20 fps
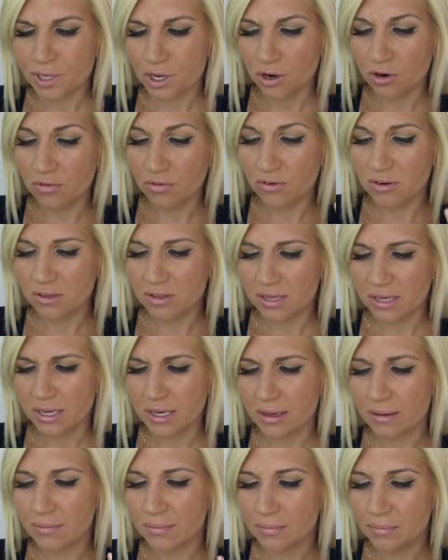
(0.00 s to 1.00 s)

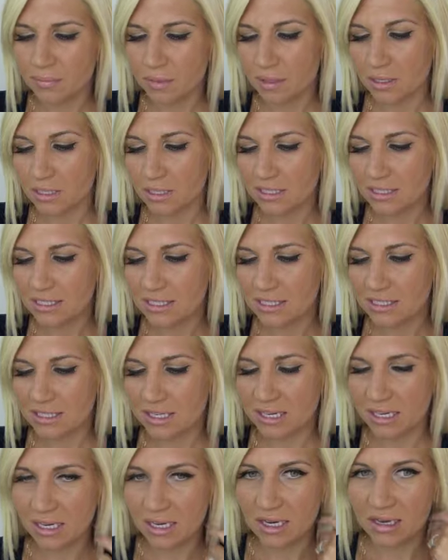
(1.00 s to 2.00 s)
overly
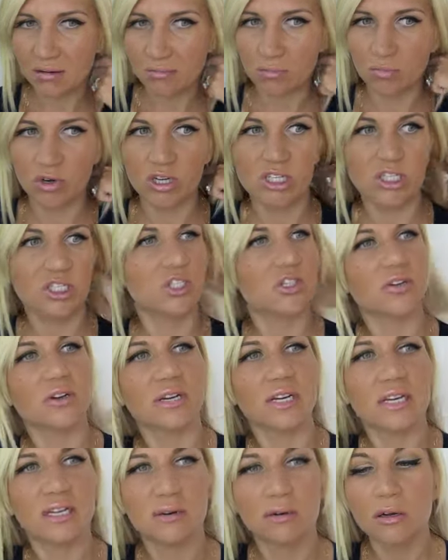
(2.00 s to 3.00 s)
sticky and
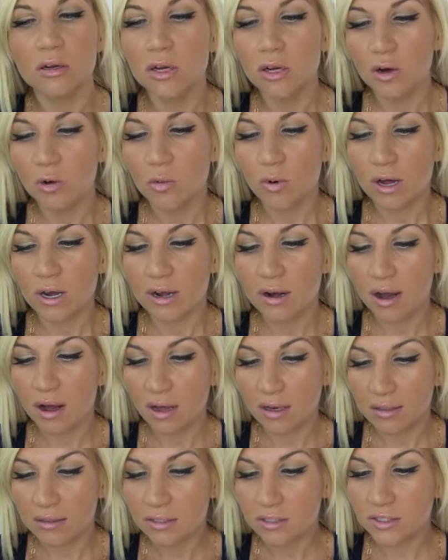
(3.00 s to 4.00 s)
moistury and
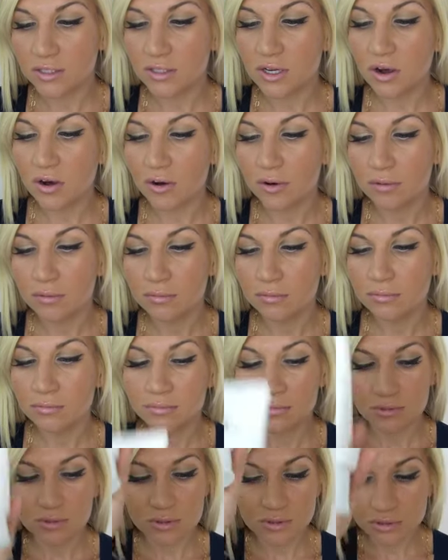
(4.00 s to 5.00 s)
whatnot. So
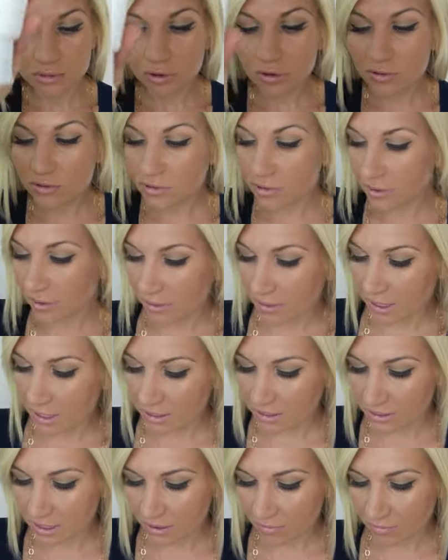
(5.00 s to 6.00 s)
those are the
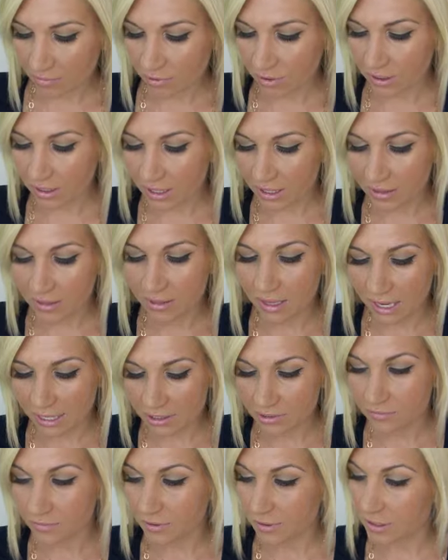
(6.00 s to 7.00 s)
things I've really
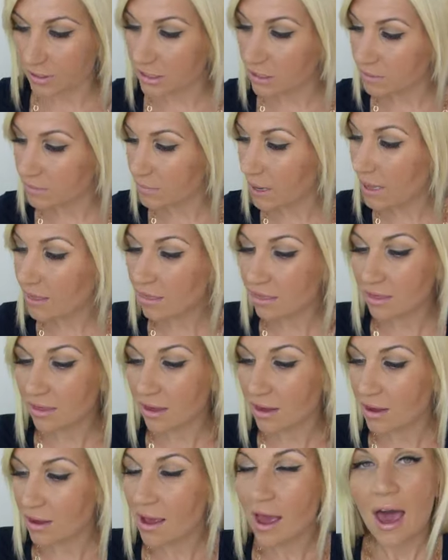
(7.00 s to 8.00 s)
liked for this month.
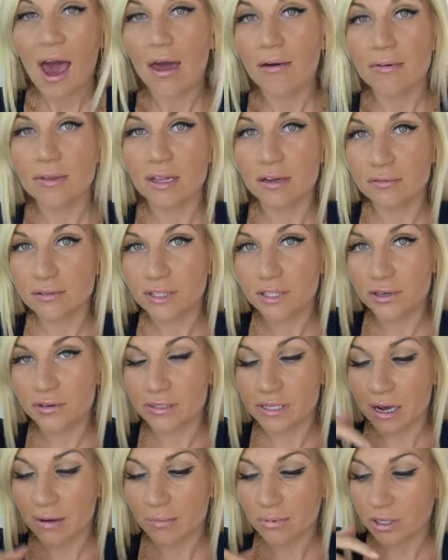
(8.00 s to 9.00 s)
I would love to know
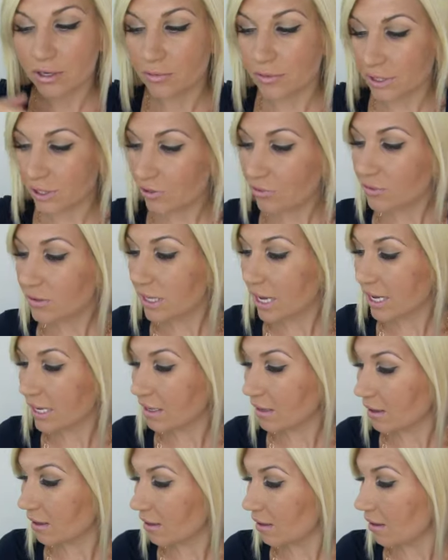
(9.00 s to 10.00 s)
down below what you
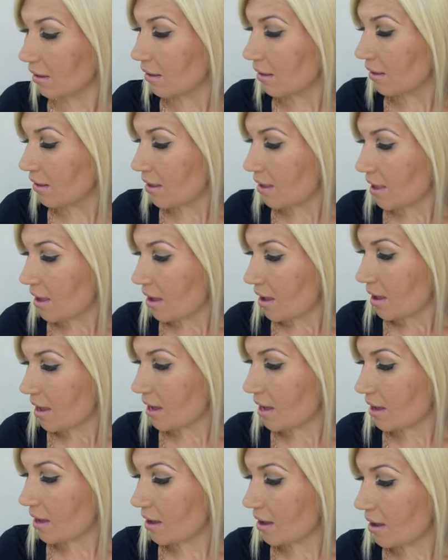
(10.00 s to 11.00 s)
like,
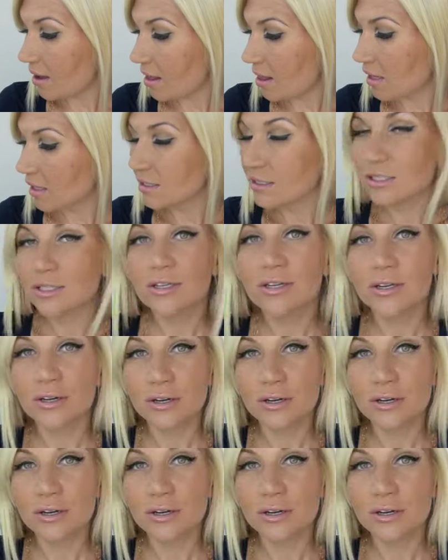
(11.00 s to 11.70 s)
and